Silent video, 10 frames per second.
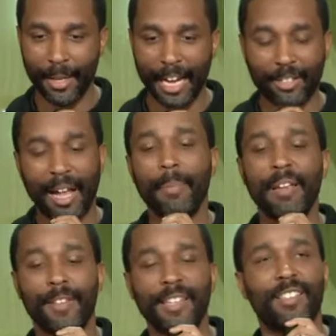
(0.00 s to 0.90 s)
And so I
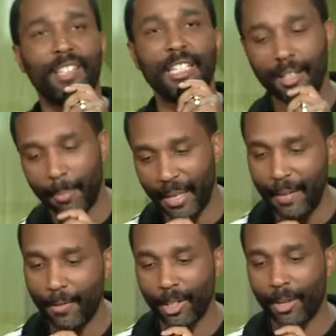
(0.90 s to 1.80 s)
believe in this season, the
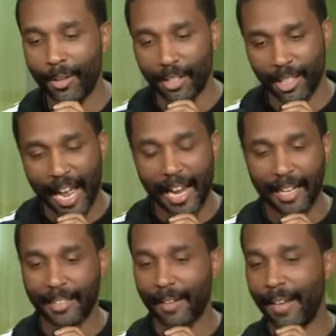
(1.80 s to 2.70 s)
believers are going to shine
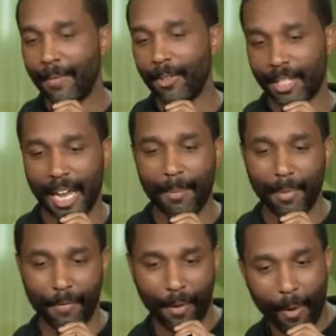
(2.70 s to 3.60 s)
like they've never shined
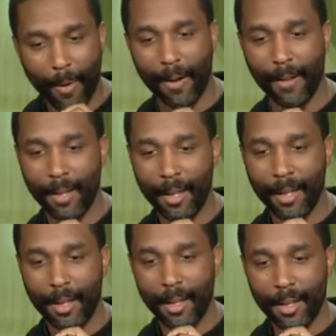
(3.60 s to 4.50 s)
before
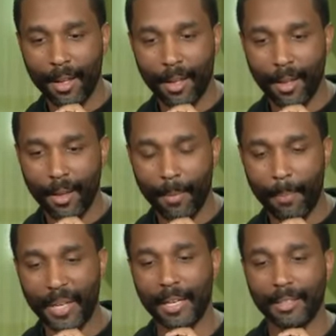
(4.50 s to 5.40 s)

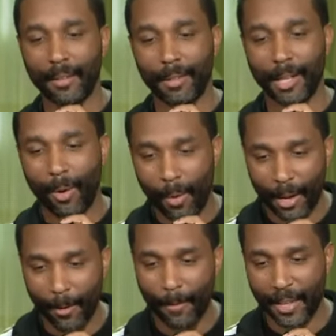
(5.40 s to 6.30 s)
because of the
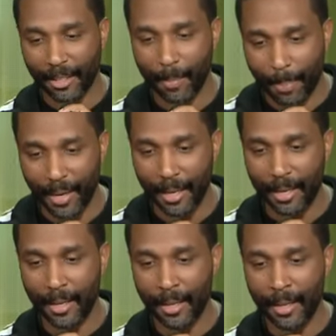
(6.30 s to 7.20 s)
oil that's
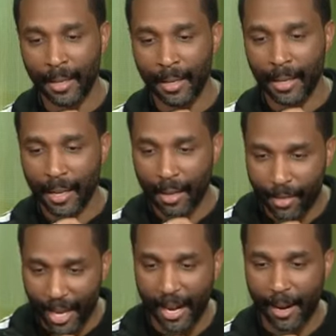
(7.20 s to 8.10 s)
upon
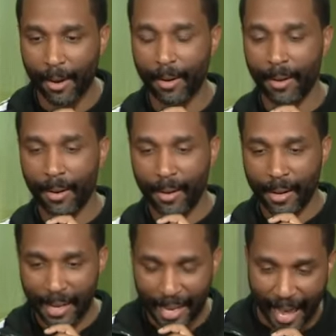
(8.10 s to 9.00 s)
their
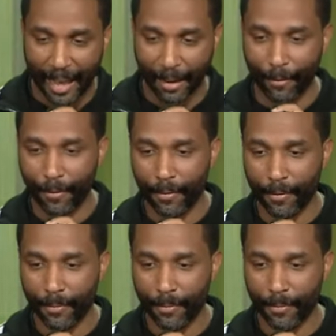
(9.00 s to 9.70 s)
life.